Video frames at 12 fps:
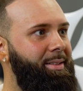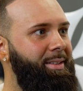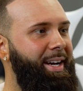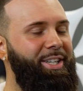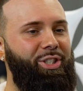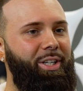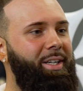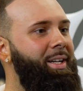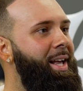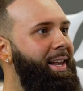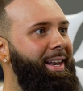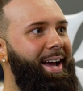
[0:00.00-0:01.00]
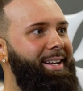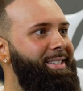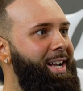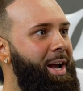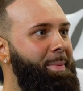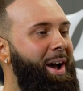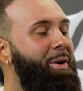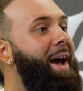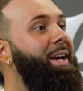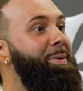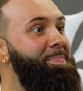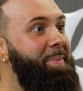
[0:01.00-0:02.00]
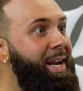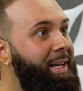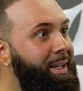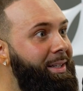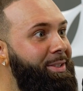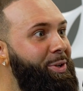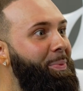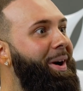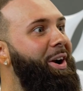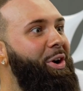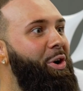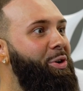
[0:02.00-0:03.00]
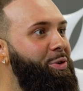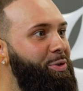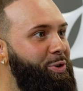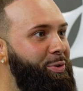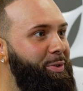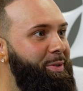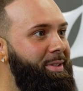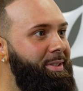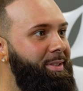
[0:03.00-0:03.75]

I shared last time how I committed to wearing all neutrals.